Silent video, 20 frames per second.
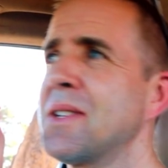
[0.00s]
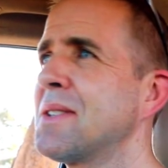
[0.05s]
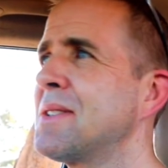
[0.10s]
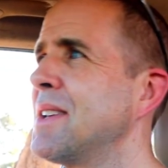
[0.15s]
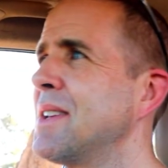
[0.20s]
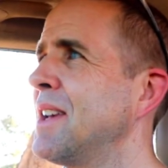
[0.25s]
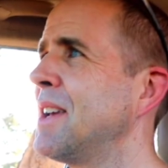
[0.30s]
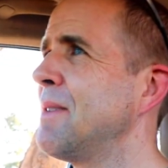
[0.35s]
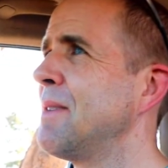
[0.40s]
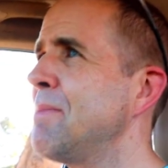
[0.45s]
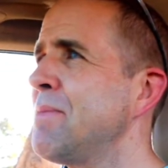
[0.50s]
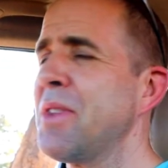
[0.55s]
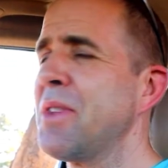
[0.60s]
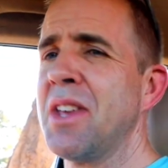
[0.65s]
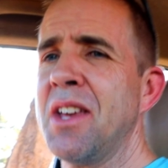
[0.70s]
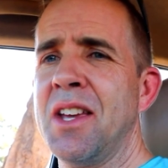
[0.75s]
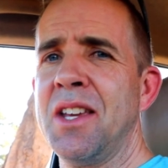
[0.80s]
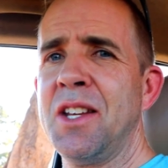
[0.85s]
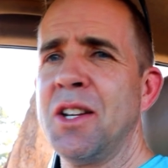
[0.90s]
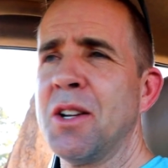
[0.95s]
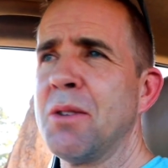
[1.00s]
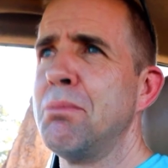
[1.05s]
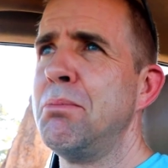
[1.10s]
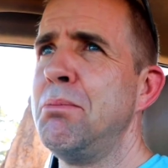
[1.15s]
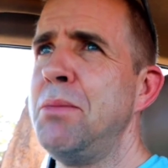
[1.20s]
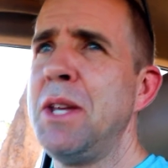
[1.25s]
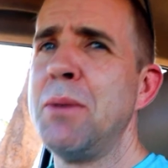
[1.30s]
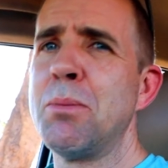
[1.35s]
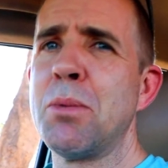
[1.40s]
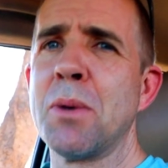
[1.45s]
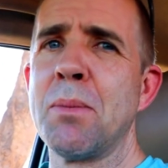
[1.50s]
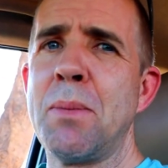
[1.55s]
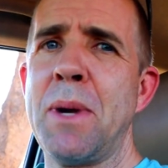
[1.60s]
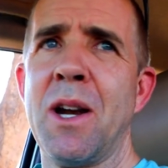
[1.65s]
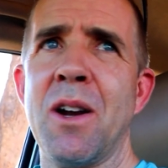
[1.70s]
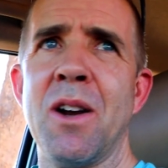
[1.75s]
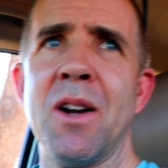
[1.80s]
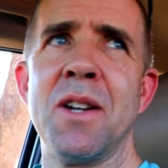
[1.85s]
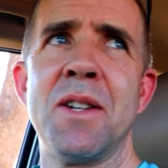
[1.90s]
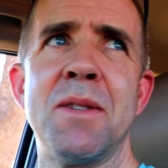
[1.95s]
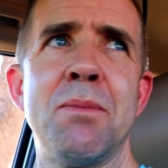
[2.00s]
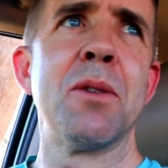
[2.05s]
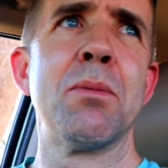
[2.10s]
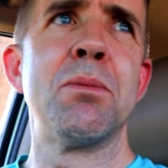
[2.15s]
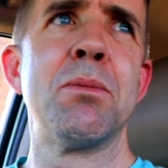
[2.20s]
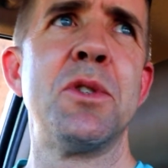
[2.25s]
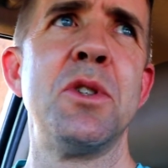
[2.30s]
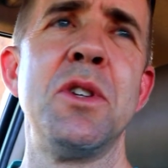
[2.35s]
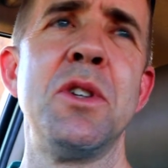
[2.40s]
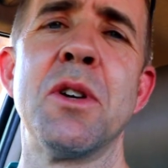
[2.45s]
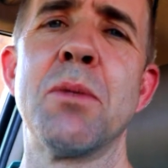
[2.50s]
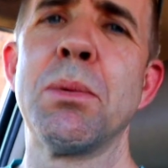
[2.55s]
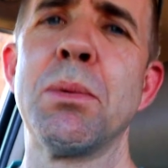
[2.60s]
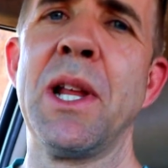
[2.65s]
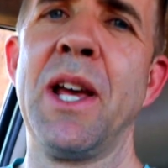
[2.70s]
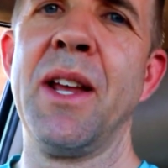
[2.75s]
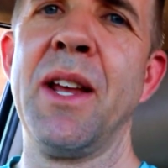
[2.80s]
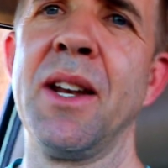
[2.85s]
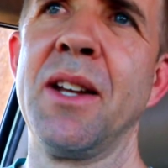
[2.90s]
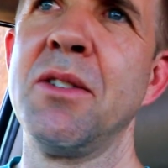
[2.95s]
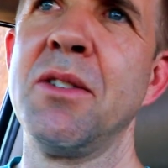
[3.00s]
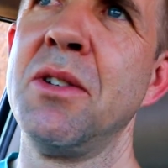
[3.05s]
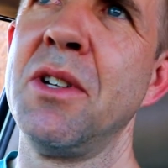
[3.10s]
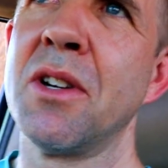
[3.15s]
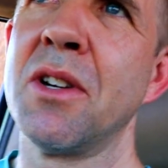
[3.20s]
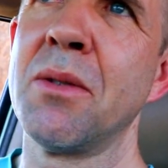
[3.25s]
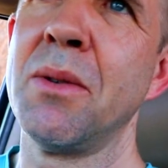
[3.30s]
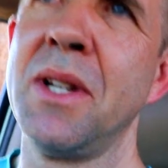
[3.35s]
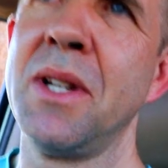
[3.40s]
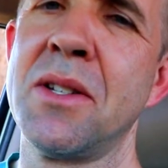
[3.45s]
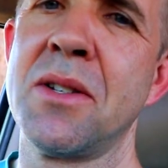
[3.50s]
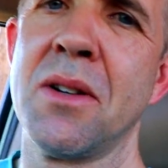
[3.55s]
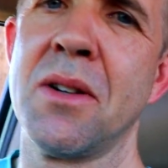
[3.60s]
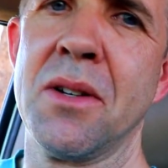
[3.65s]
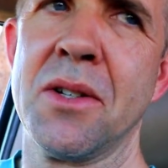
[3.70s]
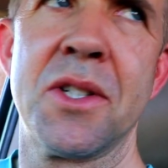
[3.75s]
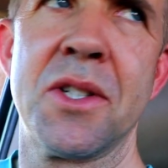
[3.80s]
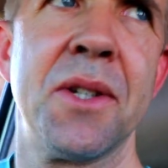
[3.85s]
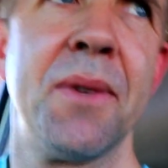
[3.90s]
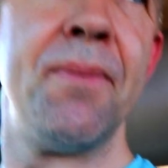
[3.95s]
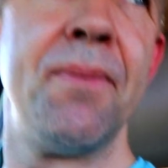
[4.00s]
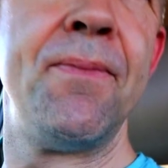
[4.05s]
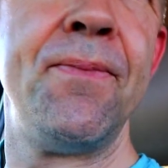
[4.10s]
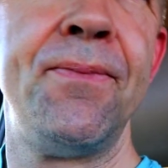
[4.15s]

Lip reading: to say, be prepared, do your planning, do your research,